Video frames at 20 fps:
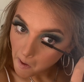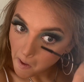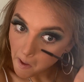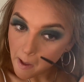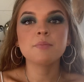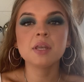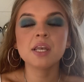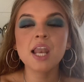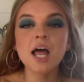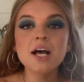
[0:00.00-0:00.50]

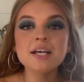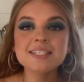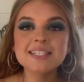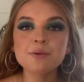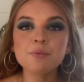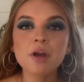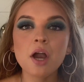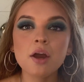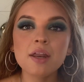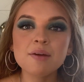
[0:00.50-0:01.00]
But lastly,
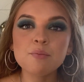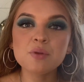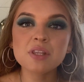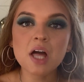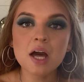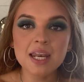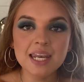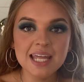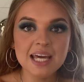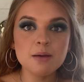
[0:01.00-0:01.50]
we're going in with
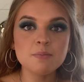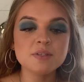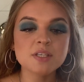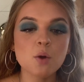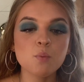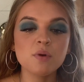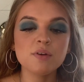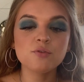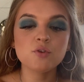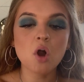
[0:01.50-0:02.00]
our lips,
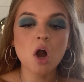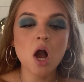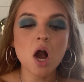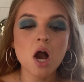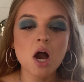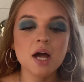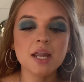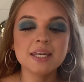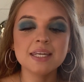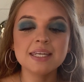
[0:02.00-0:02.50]
and we've got
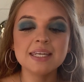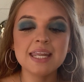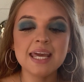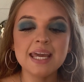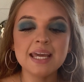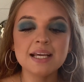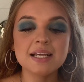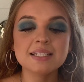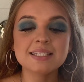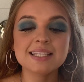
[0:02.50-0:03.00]
our
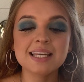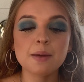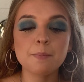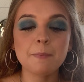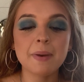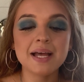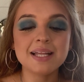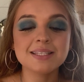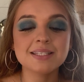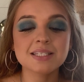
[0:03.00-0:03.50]
NYX lip
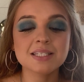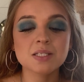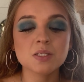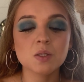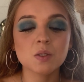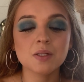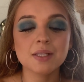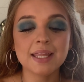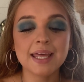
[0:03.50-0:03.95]
pencil